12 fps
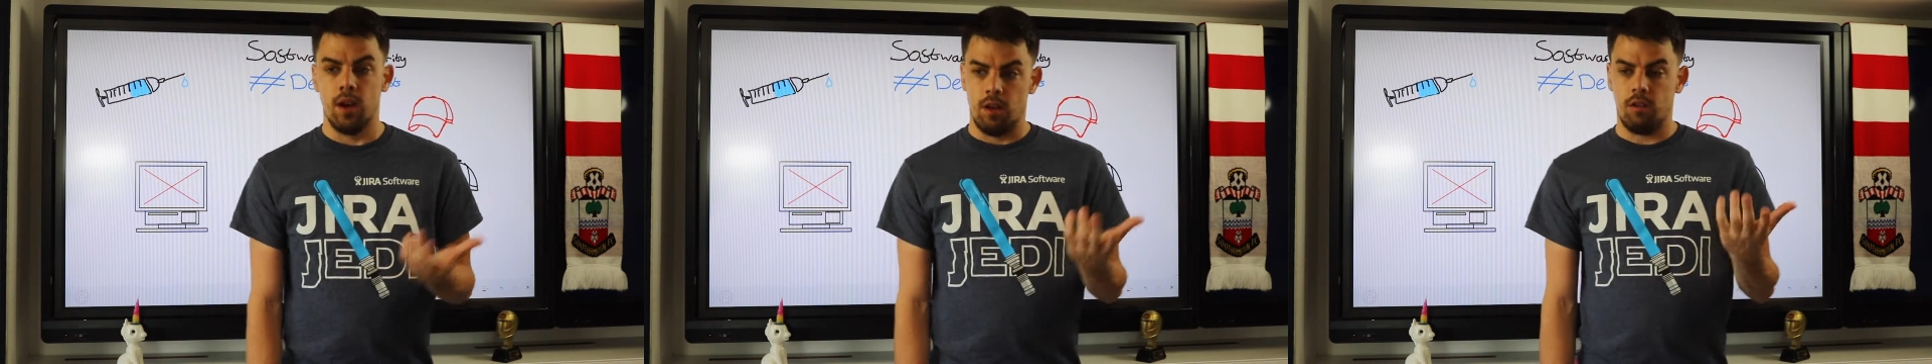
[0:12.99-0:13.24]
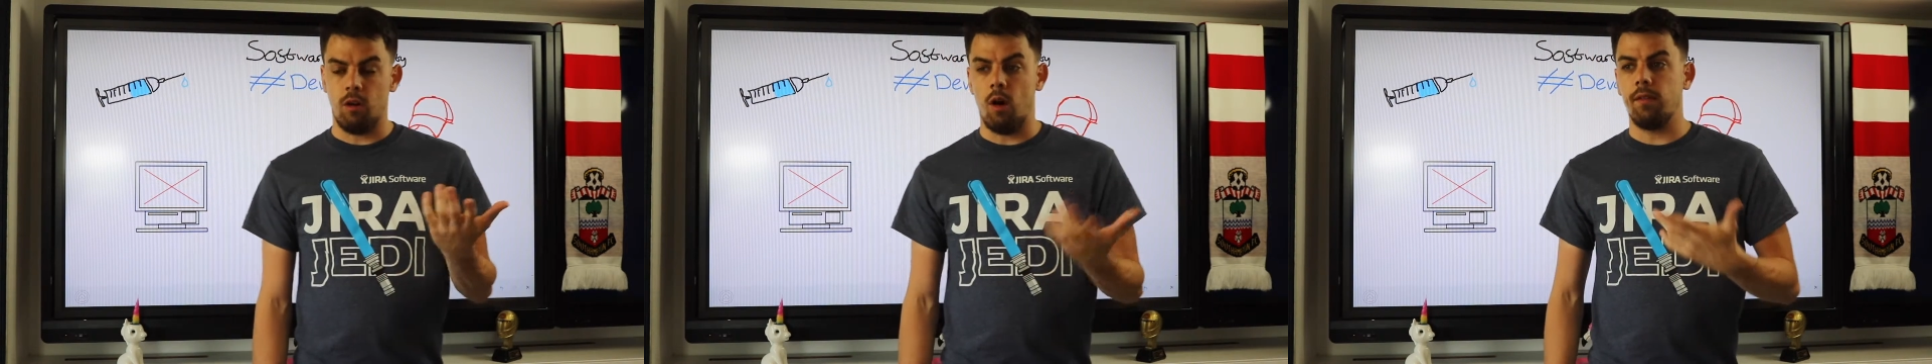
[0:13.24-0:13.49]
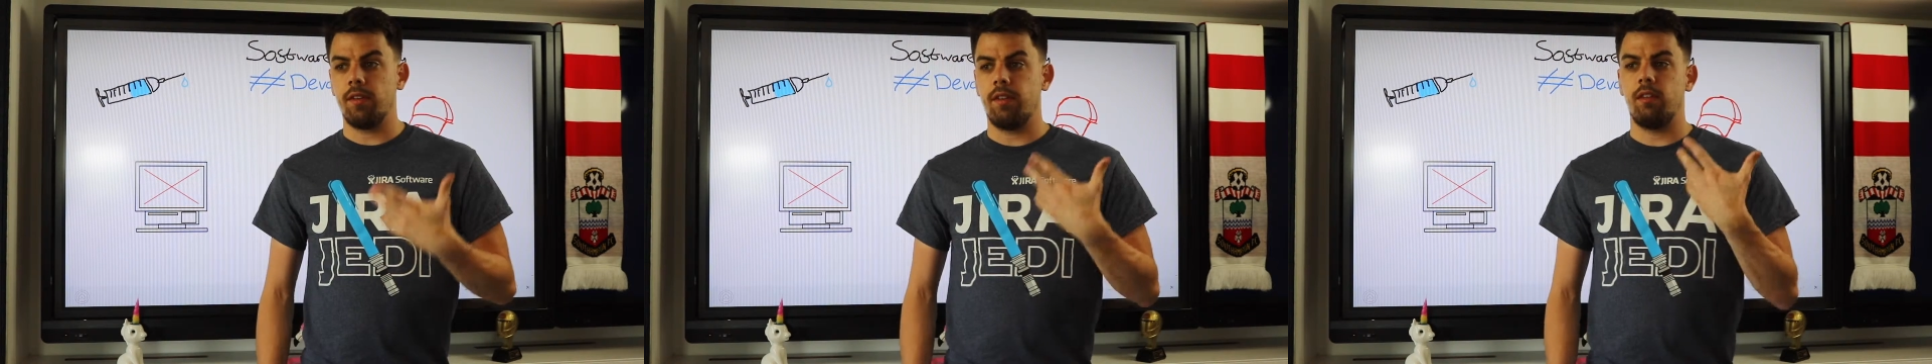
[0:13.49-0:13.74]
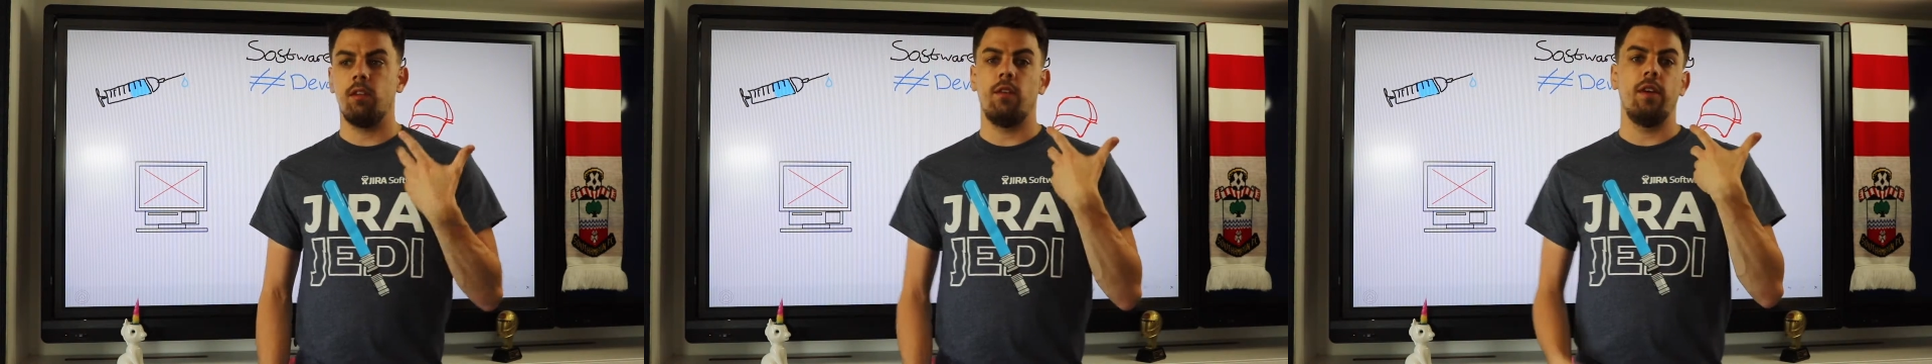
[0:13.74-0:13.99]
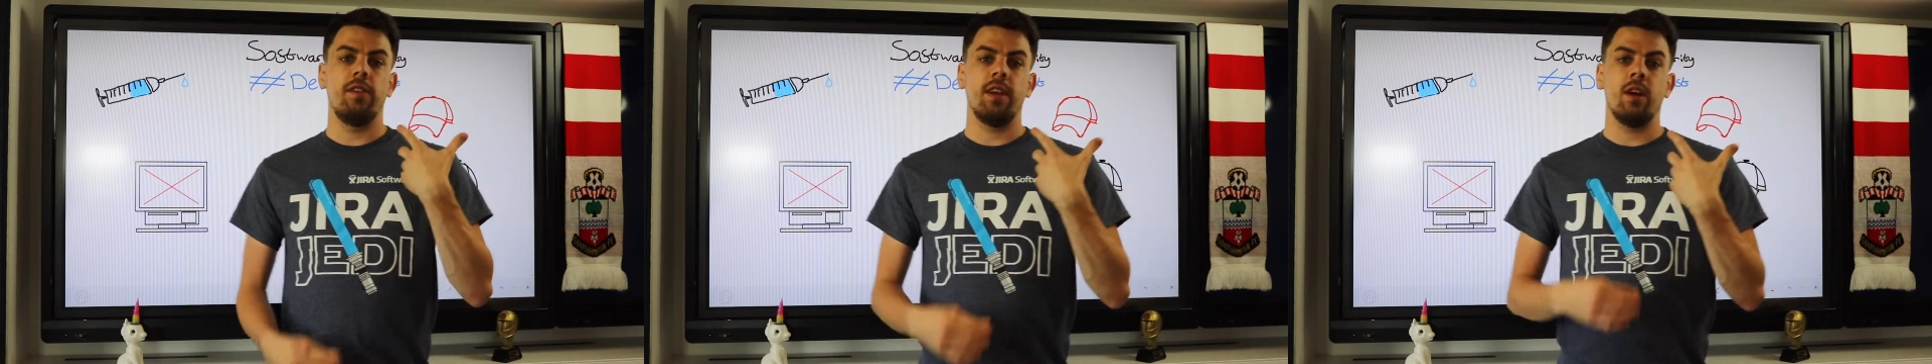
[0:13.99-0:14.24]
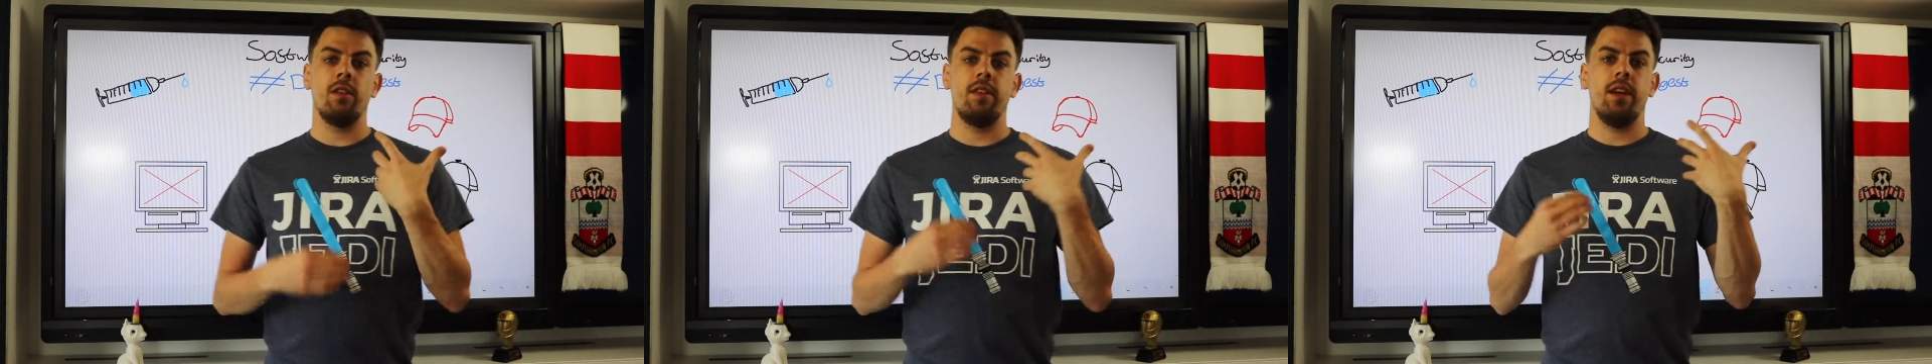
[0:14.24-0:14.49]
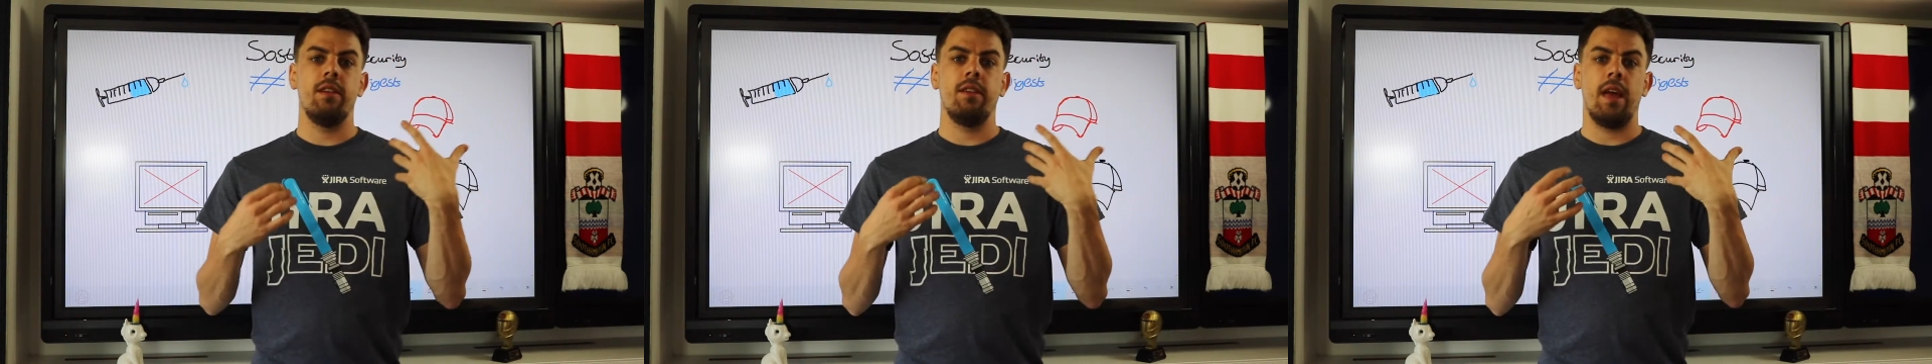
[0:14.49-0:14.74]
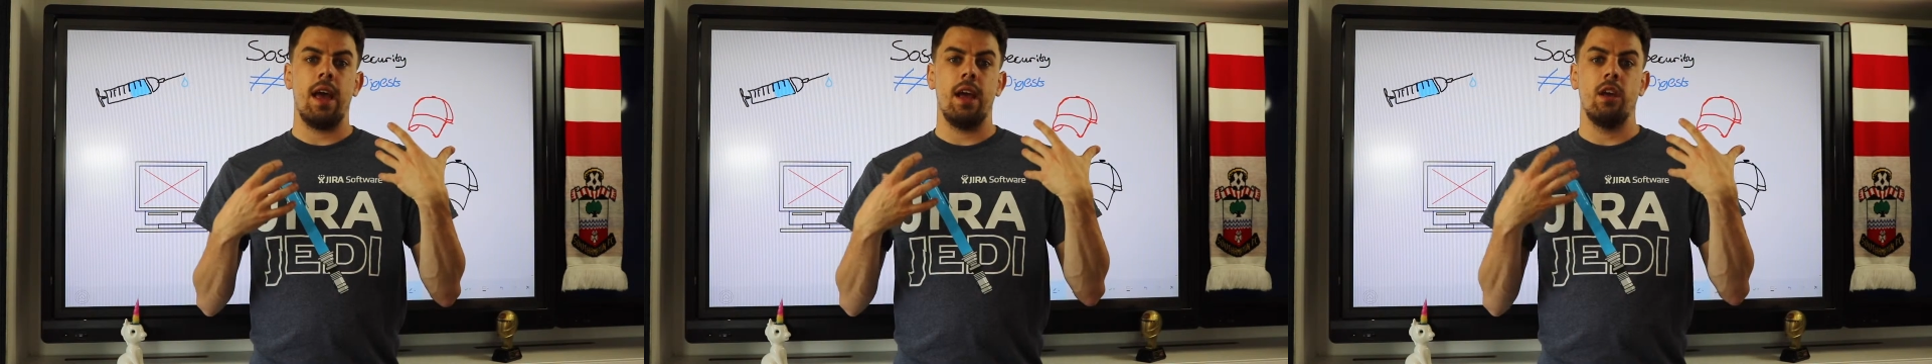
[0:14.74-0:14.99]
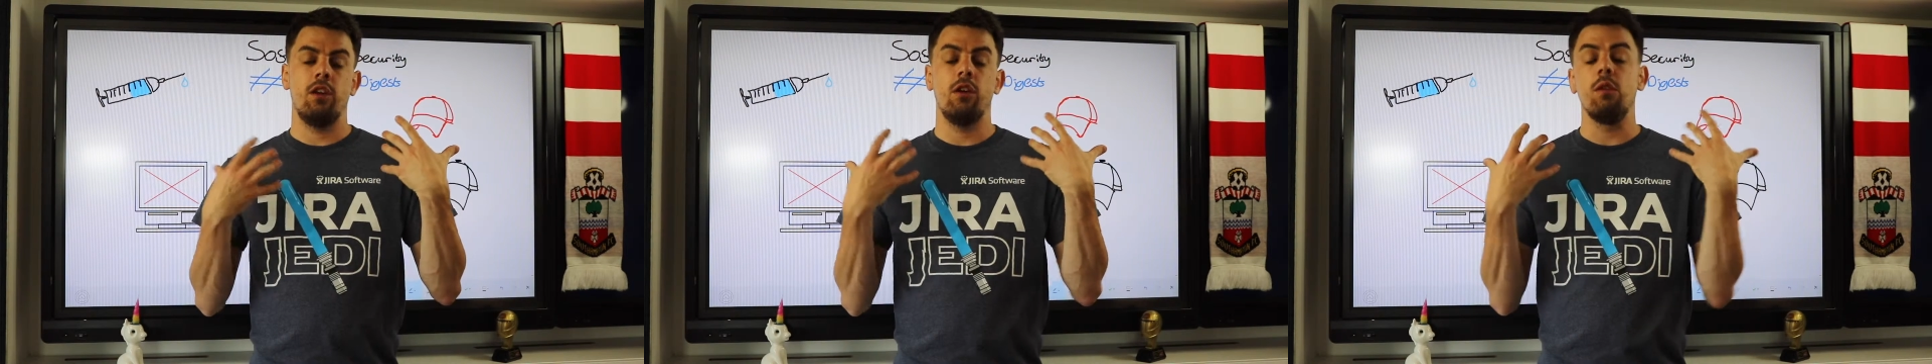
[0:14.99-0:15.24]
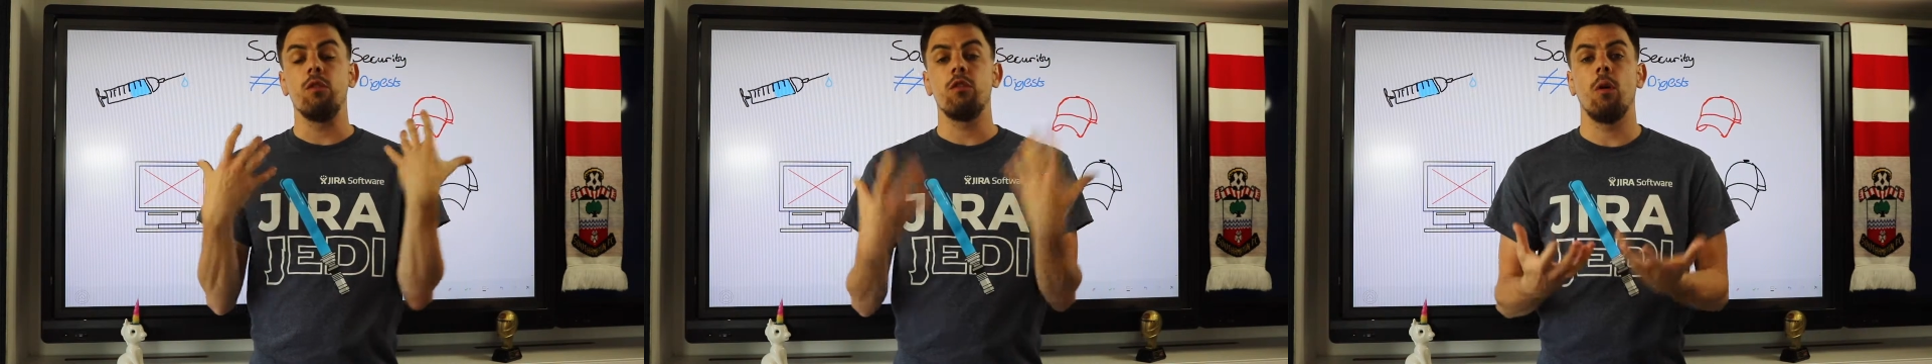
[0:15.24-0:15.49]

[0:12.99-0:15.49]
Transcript: So obviously software security is a huge